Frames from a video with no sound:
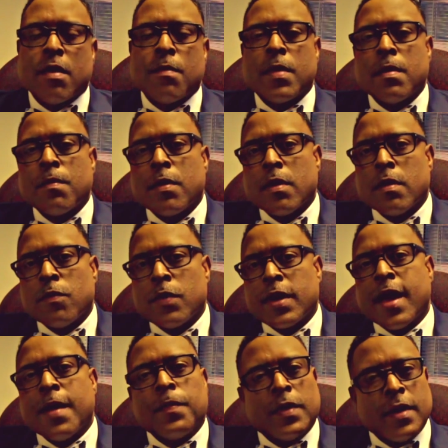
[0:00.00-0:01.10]
remember when
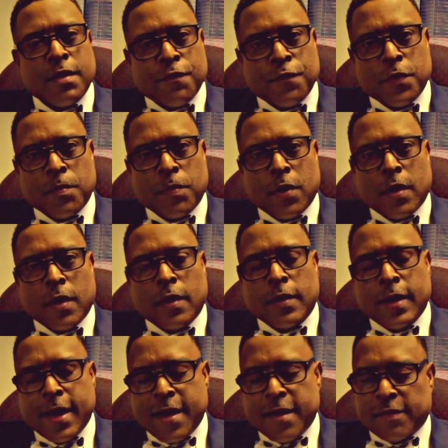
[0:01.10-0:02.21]
I played
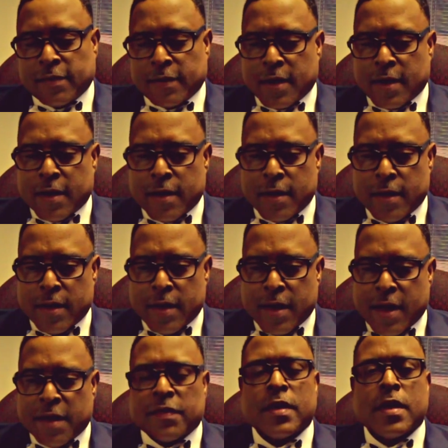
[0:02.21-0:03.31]
football as
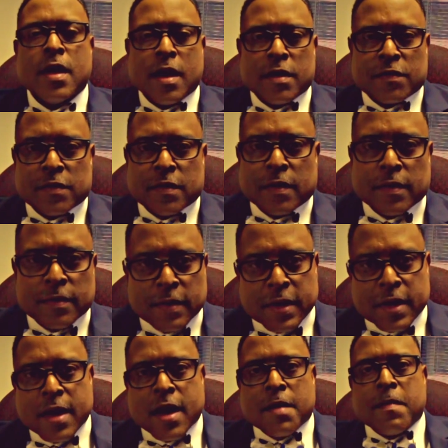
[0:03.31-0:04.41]
a youngster, a
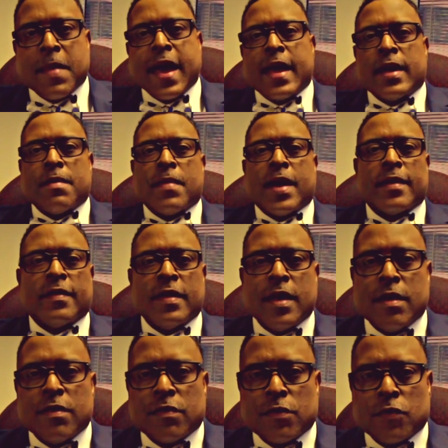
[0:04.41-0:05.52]
young man in my
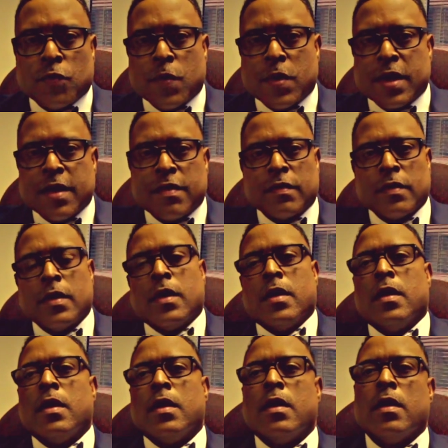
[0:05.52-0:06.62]
teens and 20s.
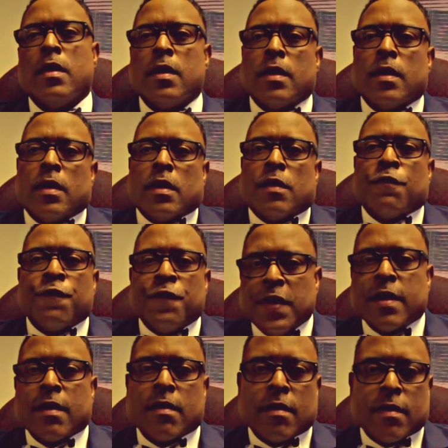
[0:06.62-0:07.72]

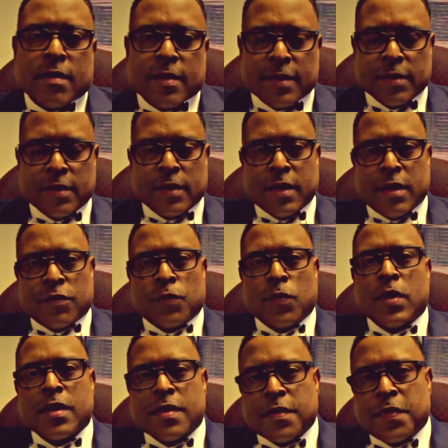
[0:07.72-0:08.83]
Fear is
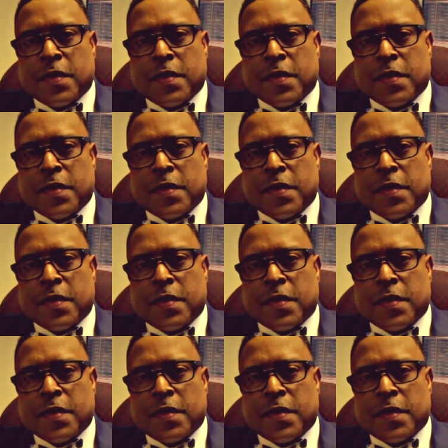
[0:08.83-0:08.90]
one of the